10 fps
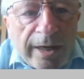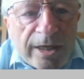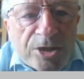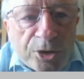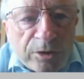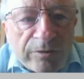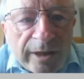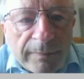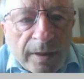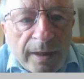ran a
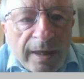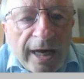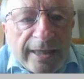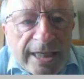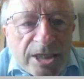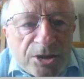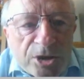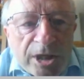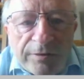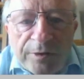survey. And this will
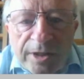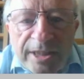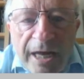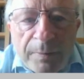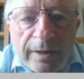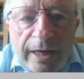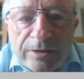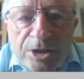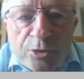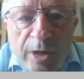just give you an example of
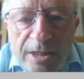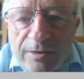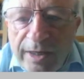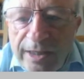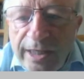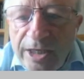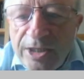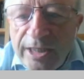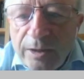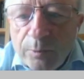how the strengths of
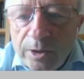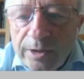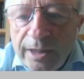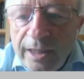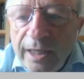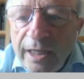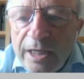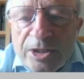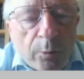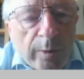ADHD work.
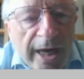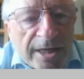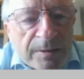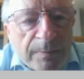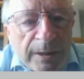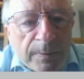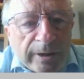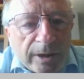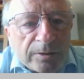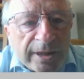So we asked the people,
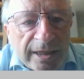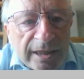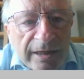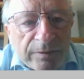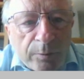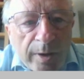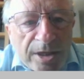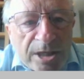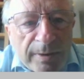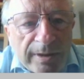10, 11
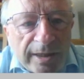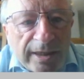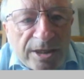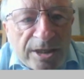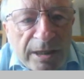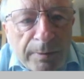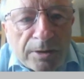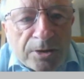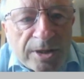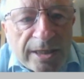questions about ADHD. We
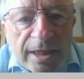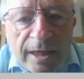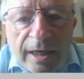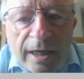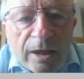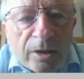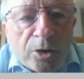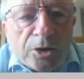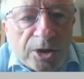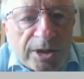also said,
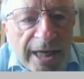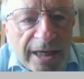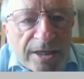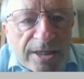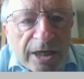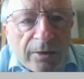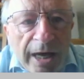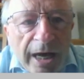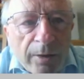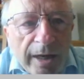could you tell us,
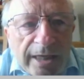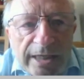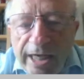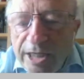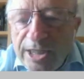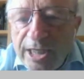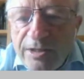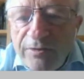how ADHD